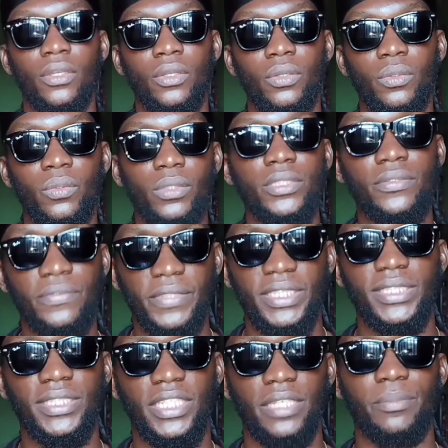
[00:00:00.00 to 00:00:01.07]
What
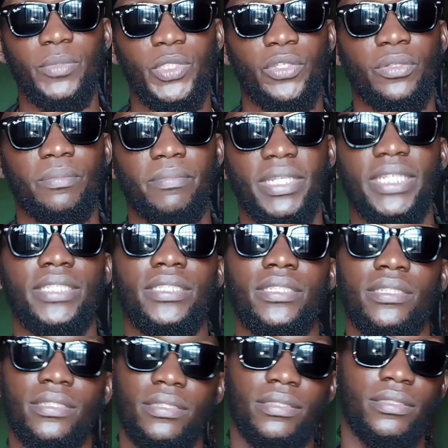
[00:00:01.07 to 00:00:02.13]
first came to your mind?
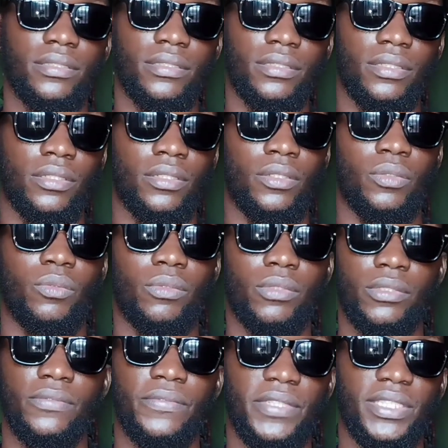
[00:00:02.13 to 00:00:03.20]

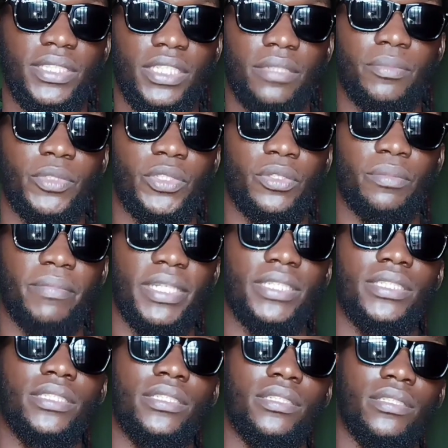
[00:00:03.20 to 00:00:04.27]
What first came to your
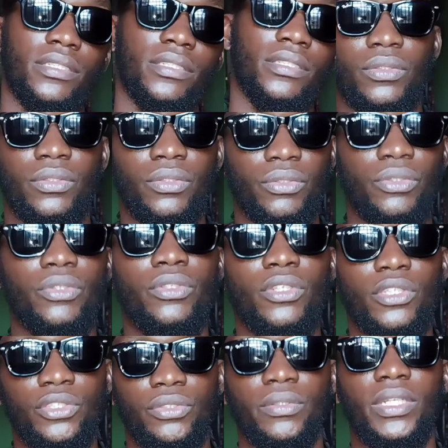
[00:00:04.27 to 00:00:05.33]
mind? Do you
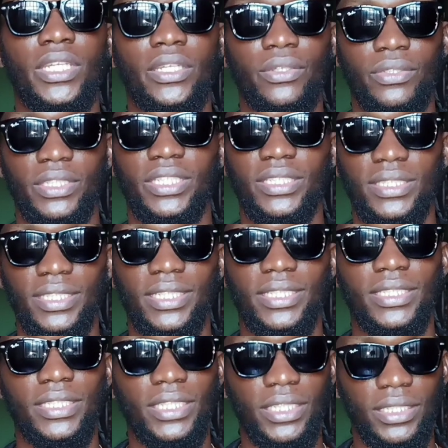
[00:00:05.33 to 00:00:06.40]
not really
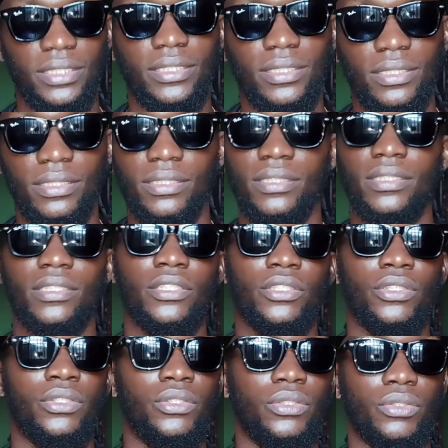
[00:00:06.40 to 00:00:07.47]
understand it?
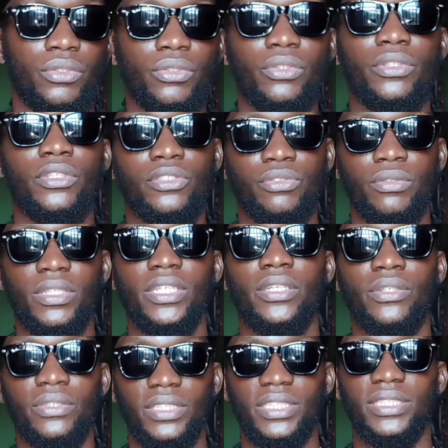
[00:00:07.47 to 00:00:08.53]
Do you not really
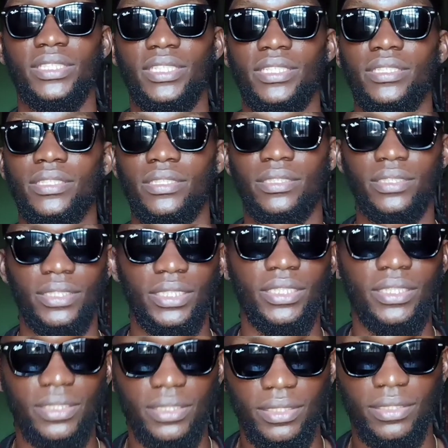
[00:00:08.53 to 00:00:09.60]
understand
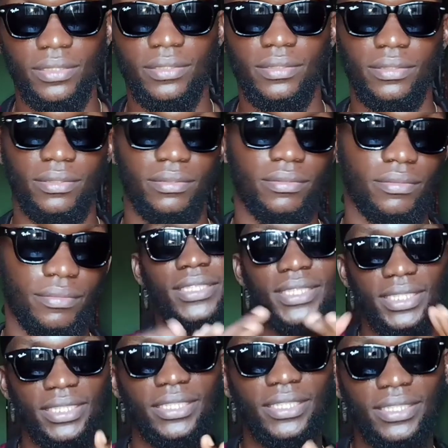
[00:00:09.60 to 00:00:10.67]
this?
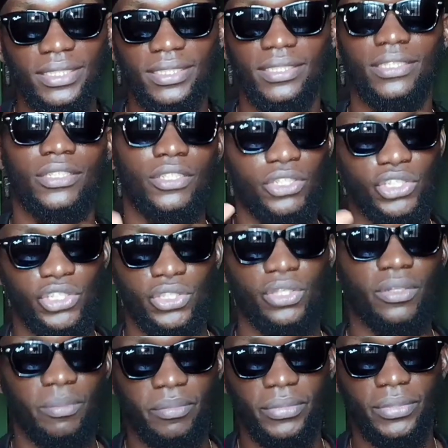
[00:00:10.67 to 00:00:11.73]
6. Stop.